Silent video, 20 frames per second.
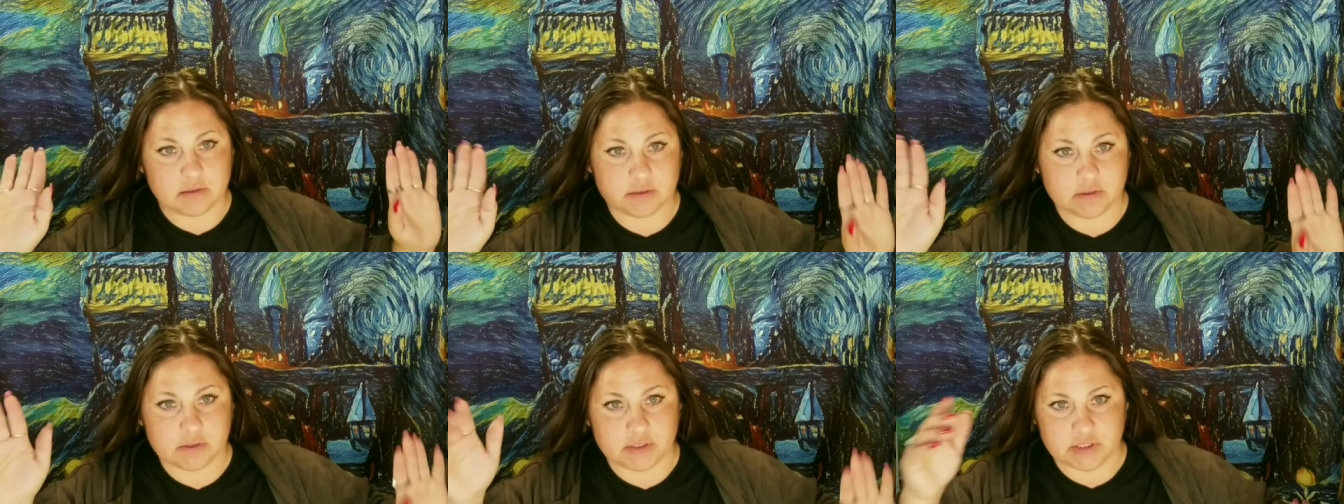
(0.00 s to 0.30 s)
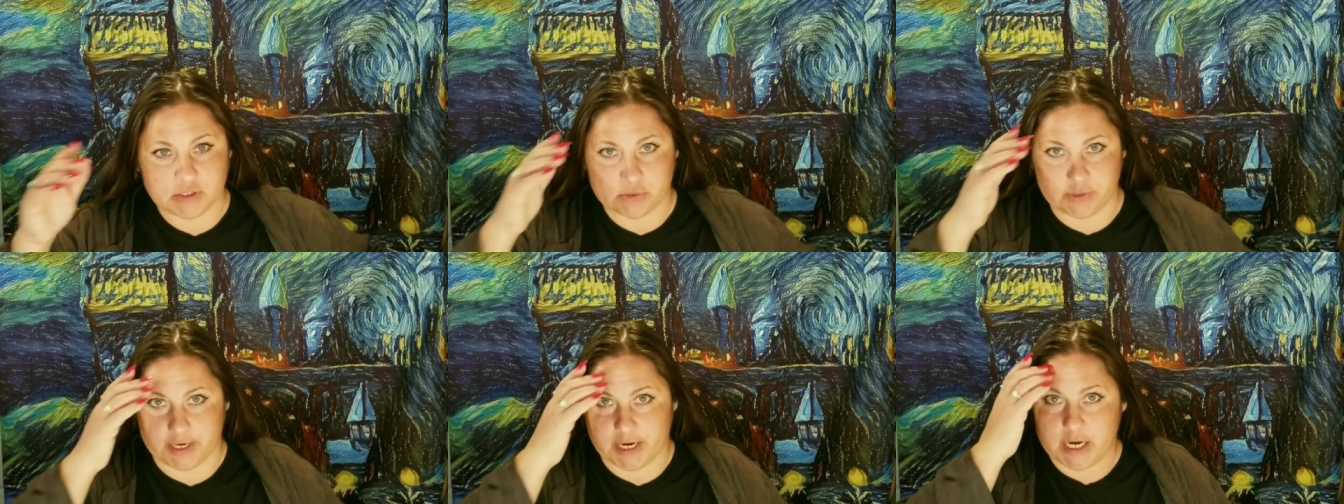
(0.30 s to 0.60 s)
story
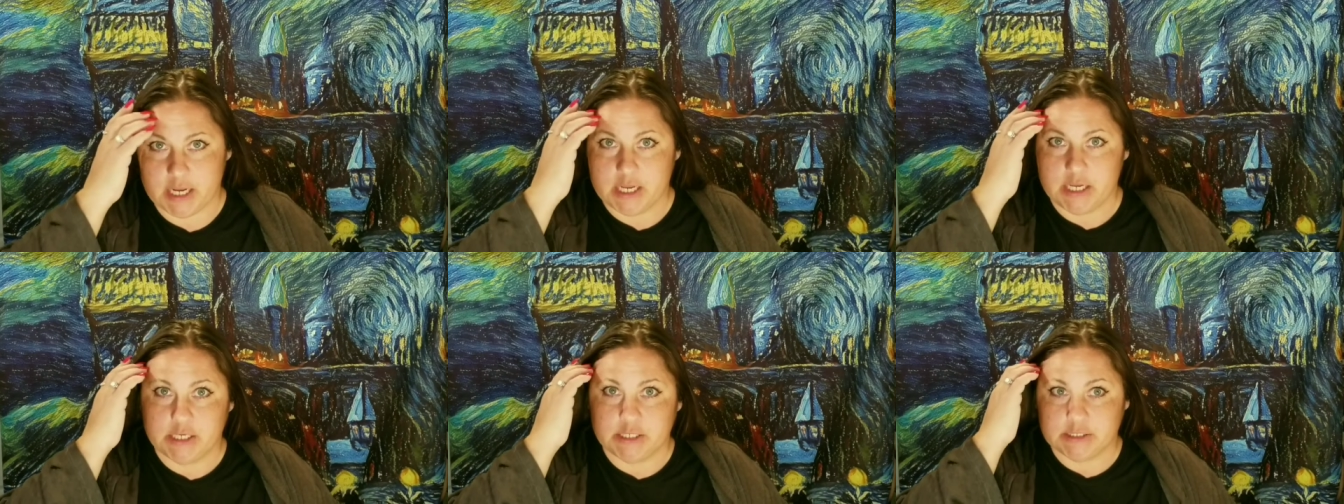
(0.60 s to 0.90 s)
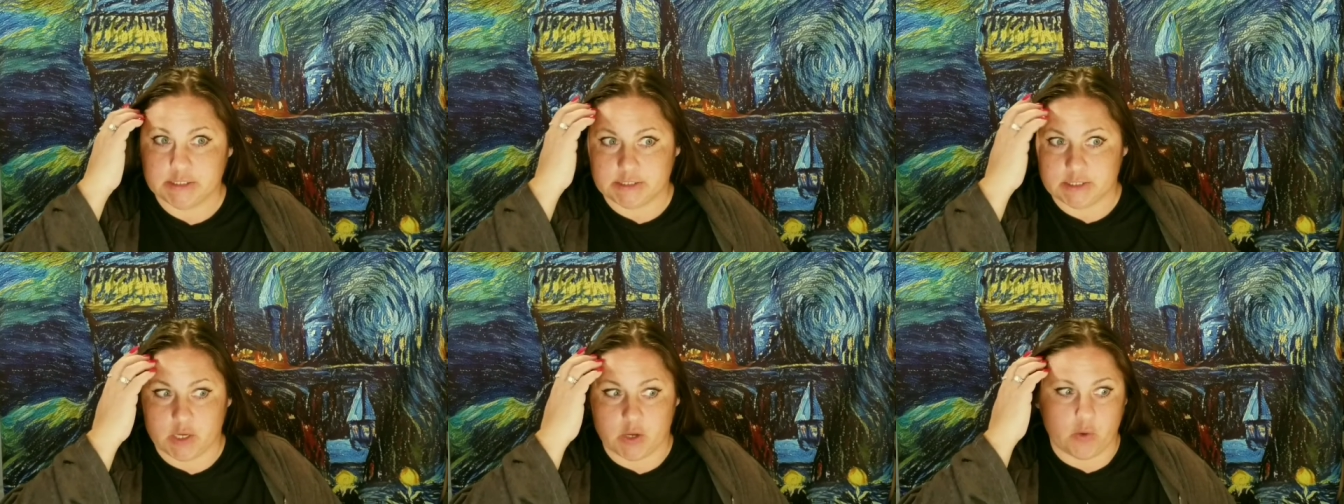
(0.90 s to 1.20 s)
short,
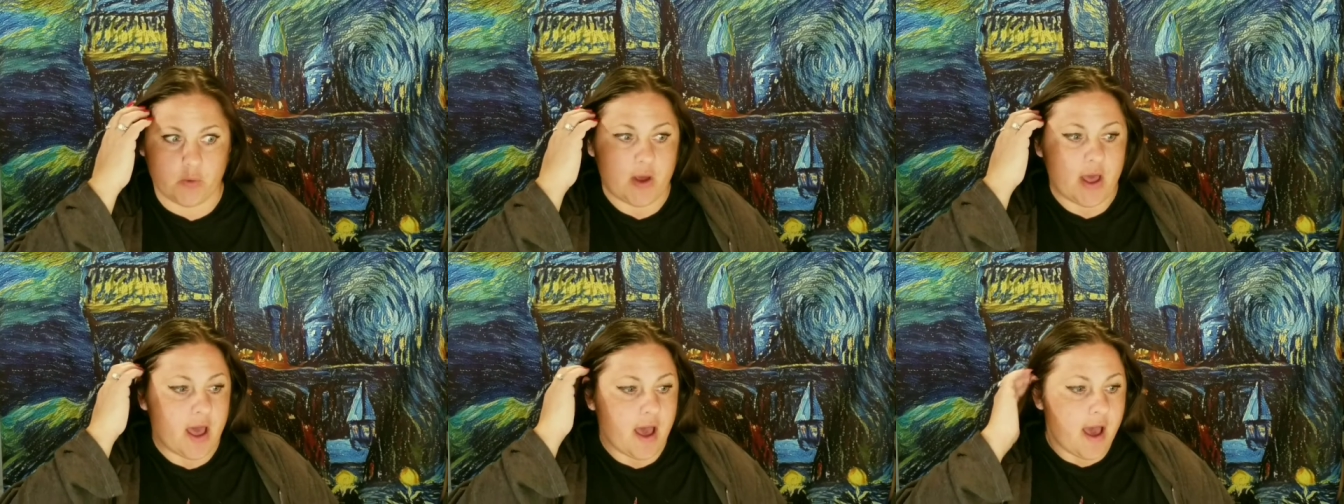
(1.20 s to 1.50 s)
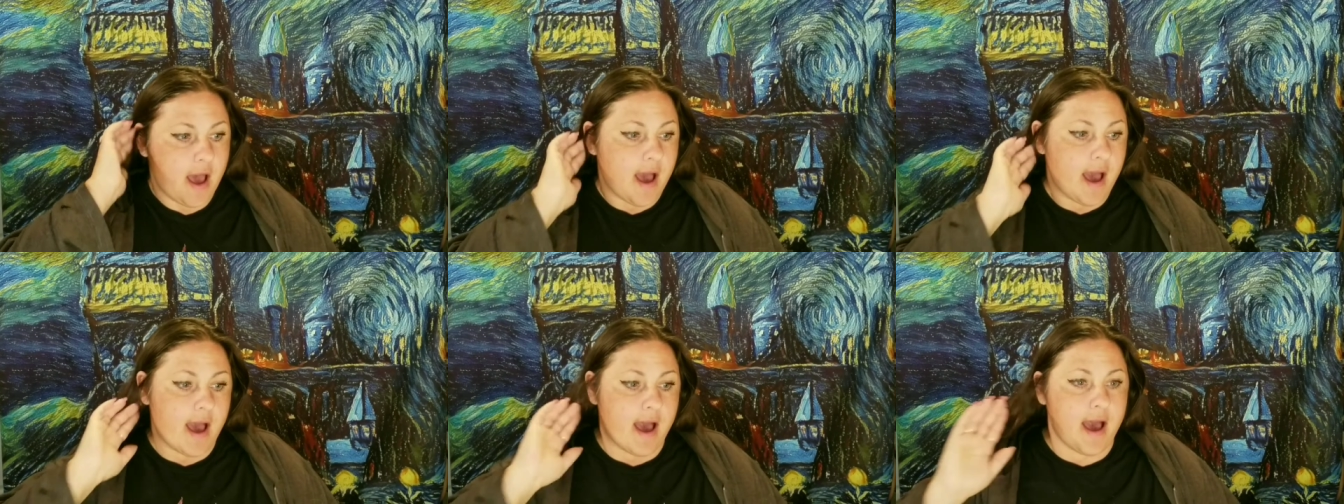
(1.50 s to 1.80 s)
so
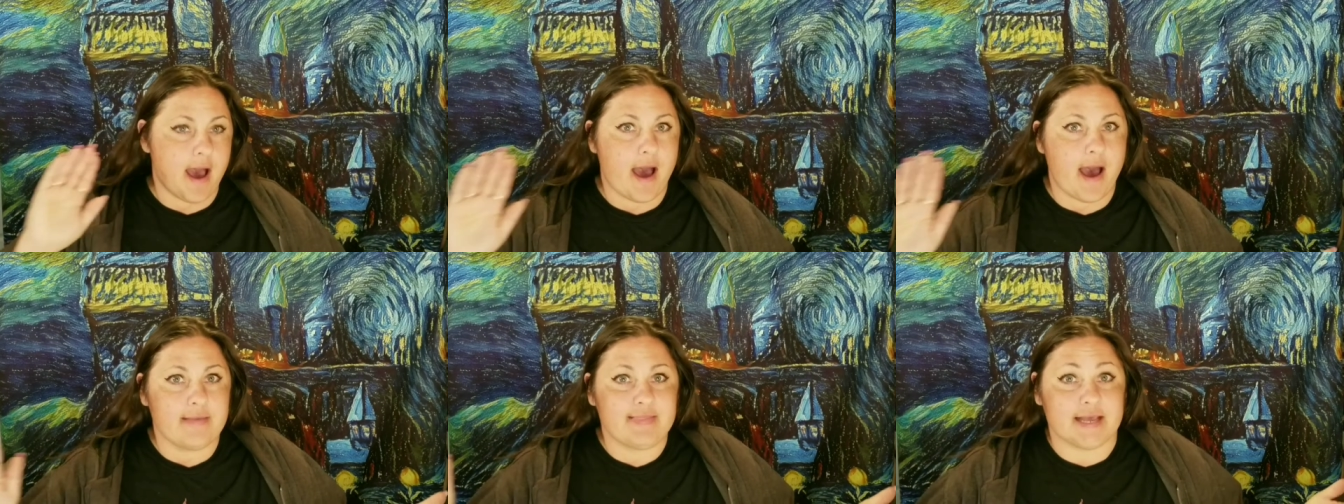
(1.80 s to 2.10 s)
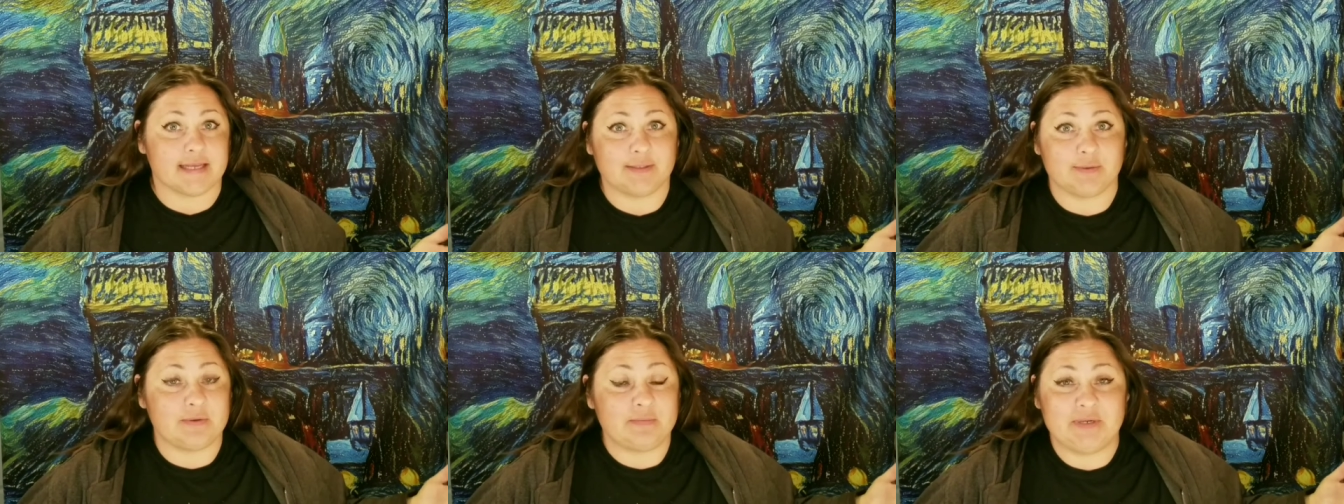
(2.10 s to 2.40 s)

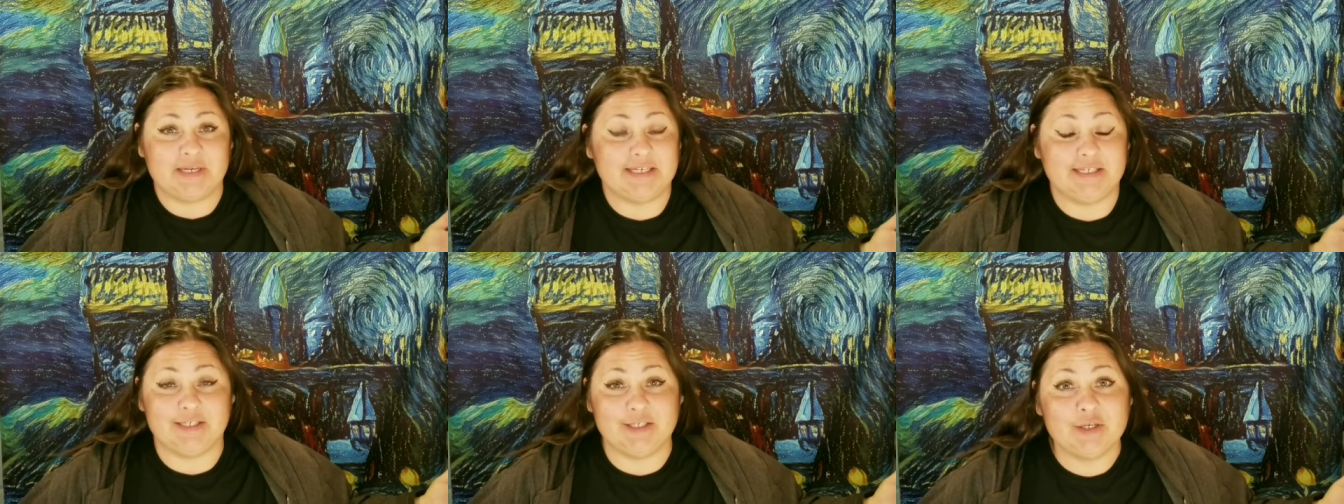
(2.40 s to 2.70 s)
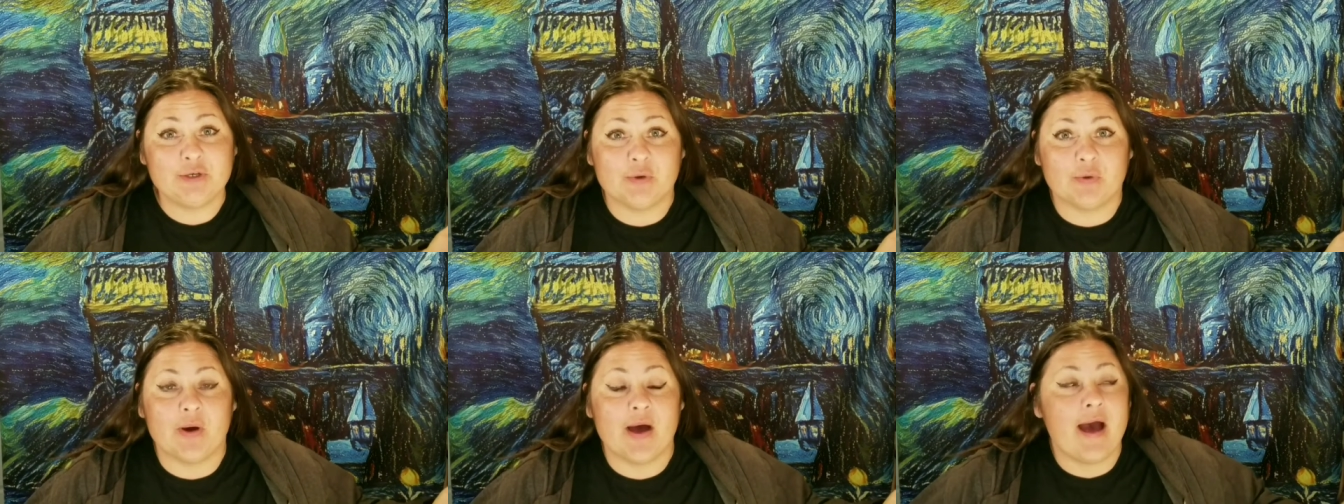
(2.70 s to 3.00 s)
that's what I'm going to
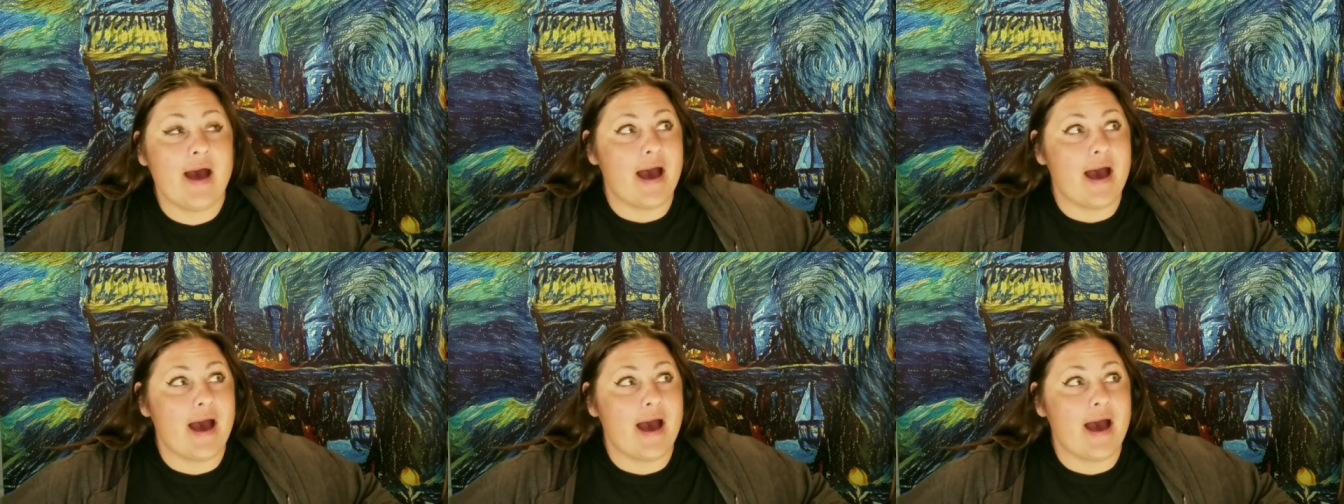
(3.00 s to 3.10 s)
do.